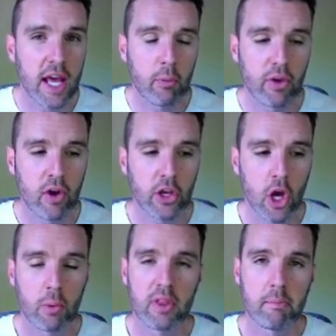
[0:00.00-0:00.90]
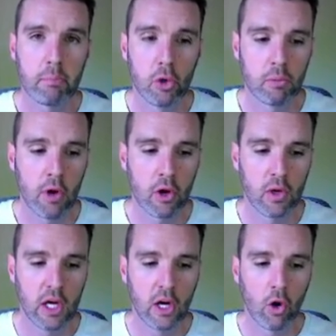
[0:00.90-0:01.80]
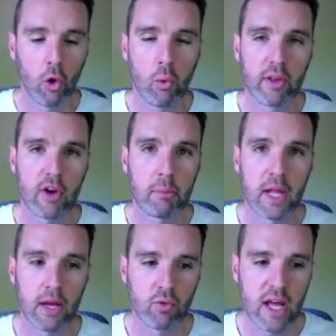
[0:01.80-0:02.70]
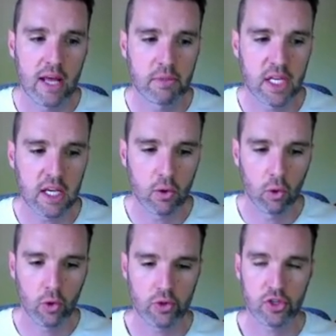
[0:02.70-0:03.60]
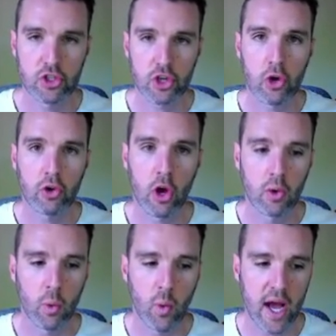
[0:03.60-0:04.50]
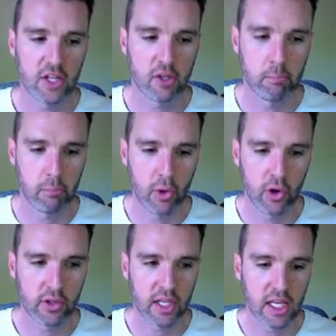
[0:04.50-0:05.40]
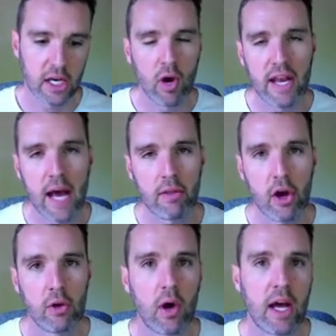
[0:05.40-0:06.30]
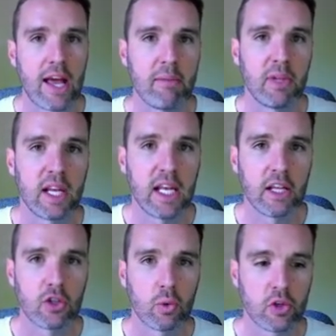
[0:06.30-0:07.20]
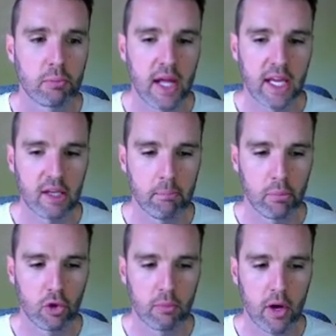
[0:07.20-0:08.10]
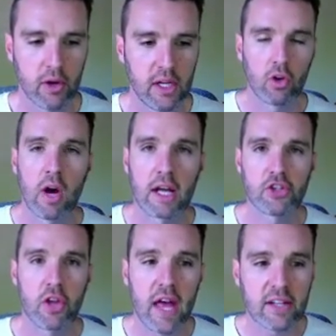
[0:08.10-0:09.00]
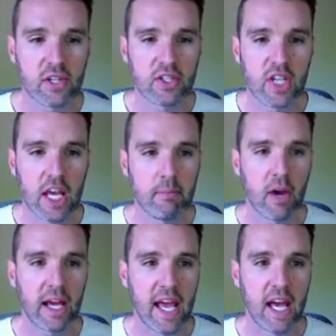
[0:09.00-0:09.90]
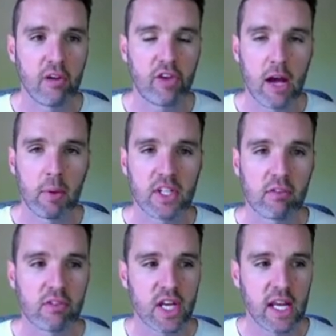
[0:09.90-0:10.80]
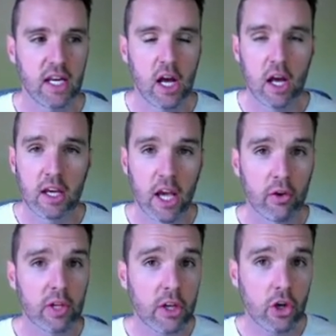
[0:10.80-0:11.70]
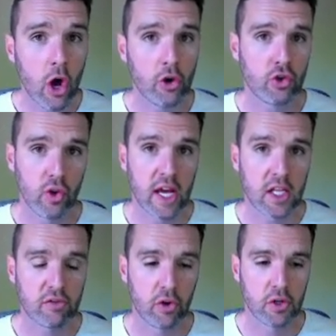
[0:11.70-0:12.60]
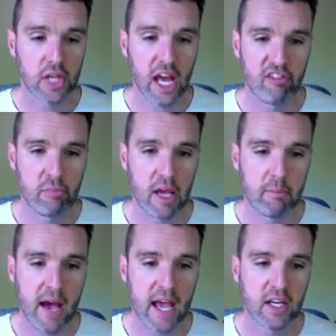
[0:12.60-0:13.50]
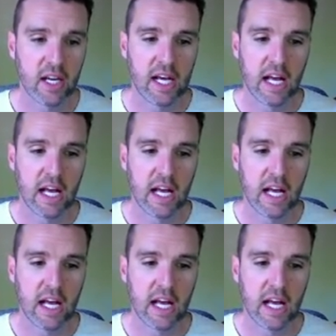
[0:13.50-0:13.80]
there whether I go with Mbumo or whether I play a Ramsey or Sissoko away to Burnley. Right now, though, I am leaning towards playing Mbumo. All right, so that's the team ahead of game week seventeen. Currently, no transfers have been made,